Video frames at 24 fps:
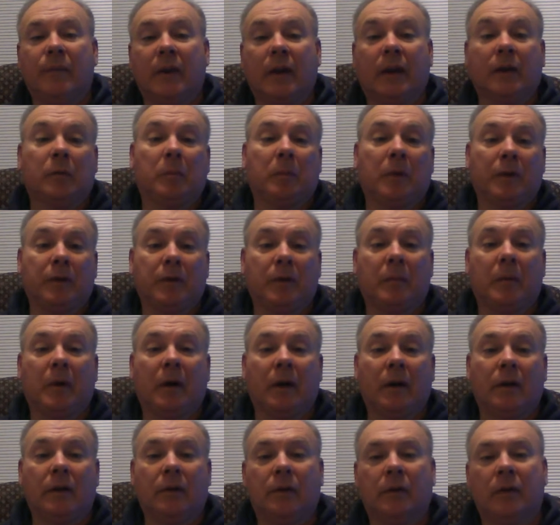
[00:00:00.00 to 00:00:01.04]
that's plus or
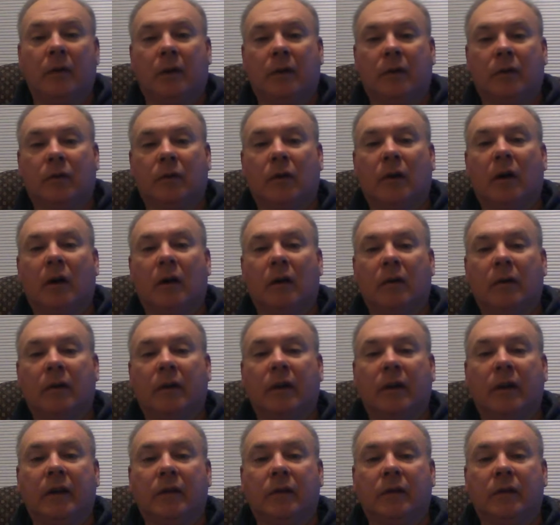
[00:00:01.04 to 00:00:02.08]
minus, a strong
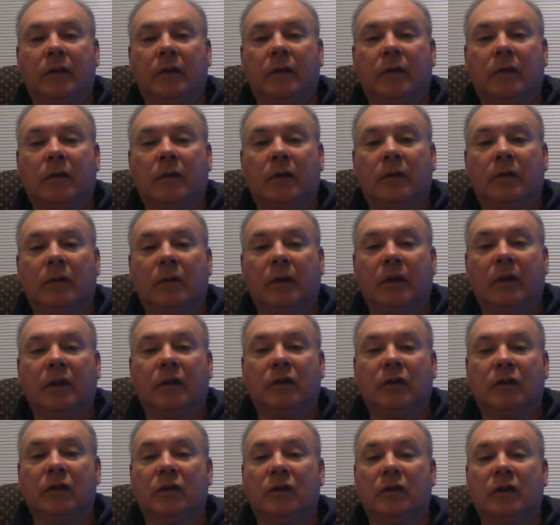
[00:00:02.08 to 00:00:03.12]

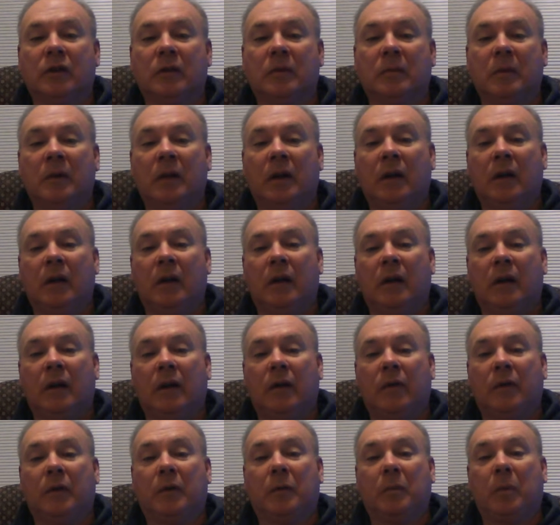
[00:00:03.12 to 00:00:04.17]
relationship.
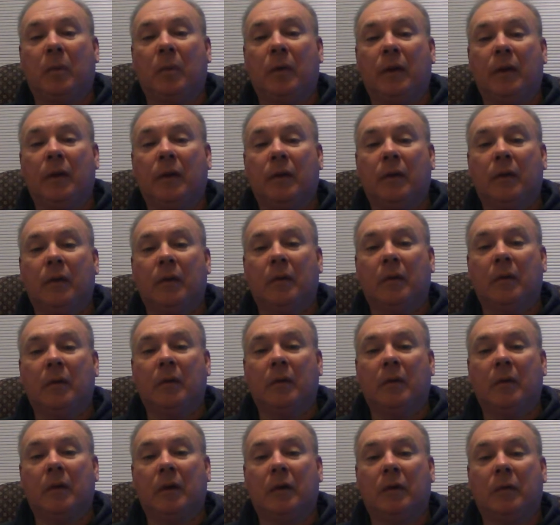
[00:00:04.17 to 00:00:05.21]
If it's 0.3
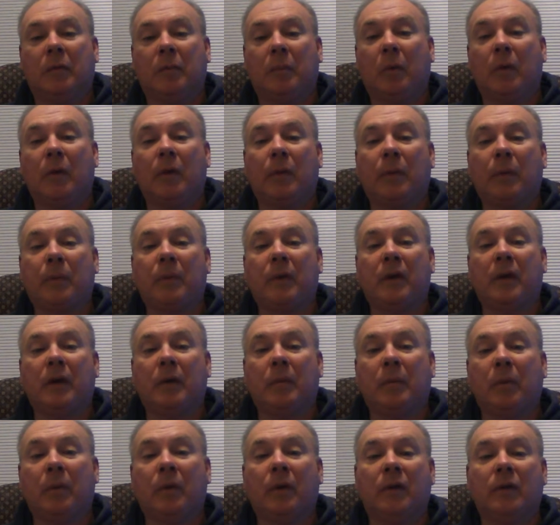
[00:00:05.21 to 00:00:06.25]

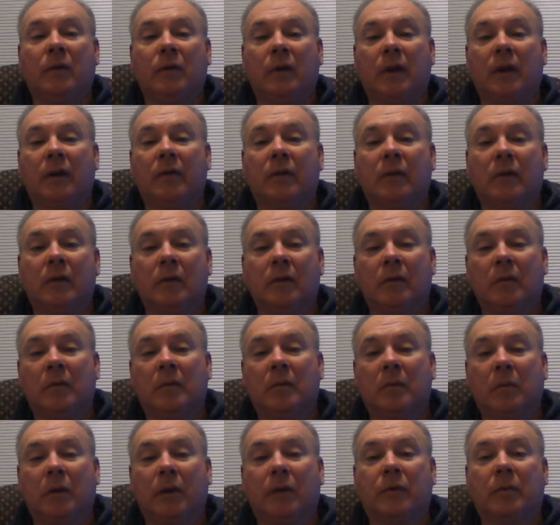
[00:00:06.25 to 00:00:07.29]
to 0.7
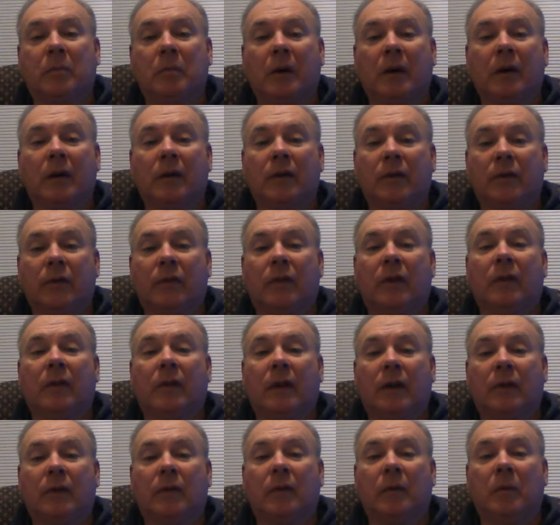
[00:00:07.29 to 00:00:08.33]
plus or minus, then
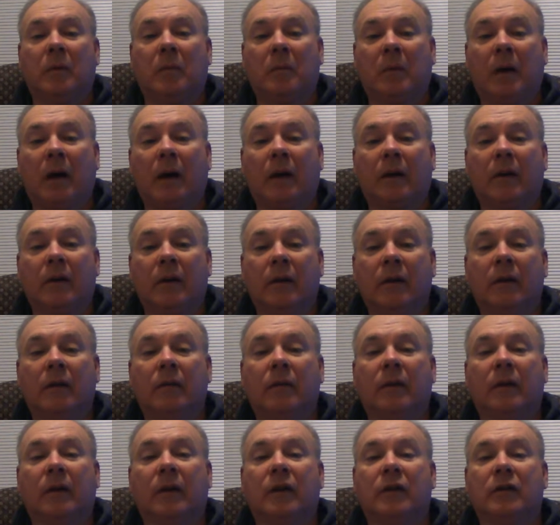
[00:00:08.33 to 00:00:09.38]
that's a
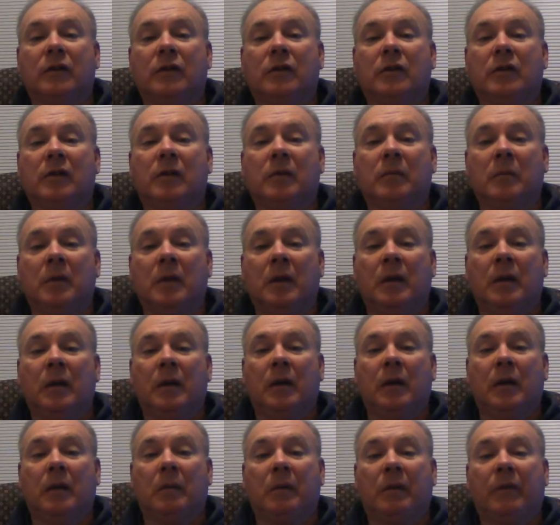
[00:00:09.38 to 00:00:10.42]
moderate relationship.
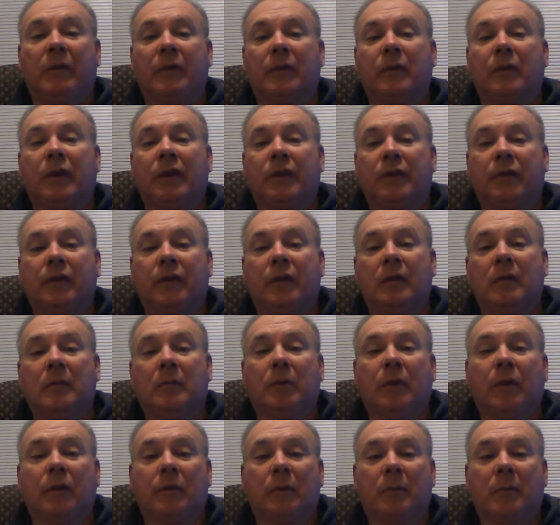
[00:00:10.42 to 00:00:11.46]
But if it's less than
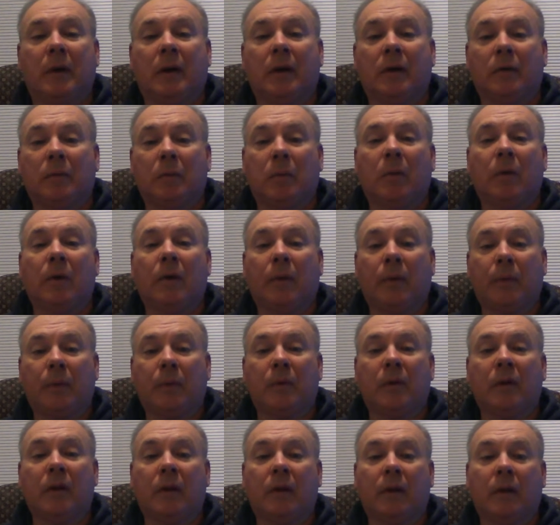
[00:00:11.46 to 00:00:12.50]
plus or minus
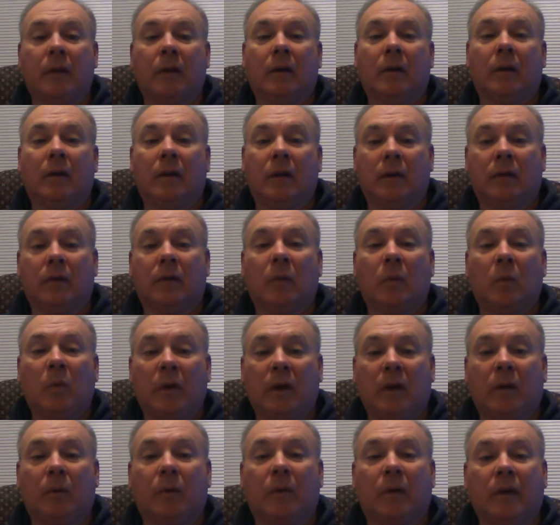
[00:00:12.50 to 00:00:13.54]
0.3, then it's a
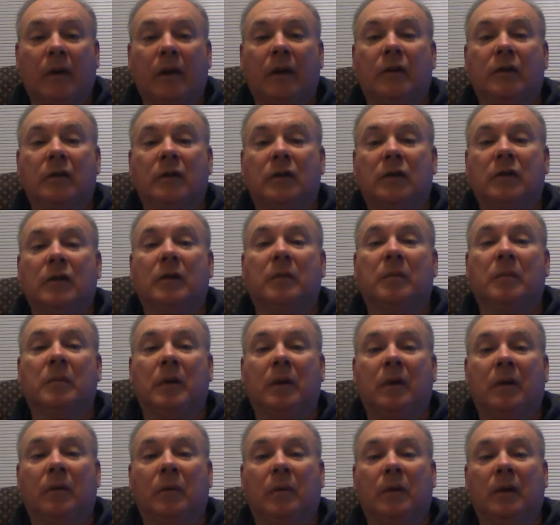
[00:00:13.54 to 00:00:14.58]
weak relationship
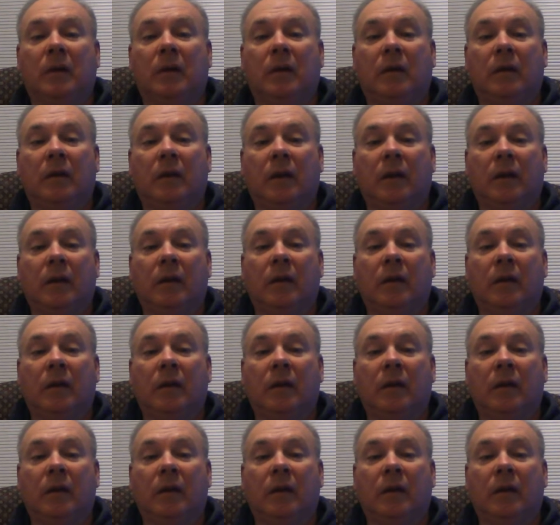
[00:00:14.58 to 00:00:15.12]
between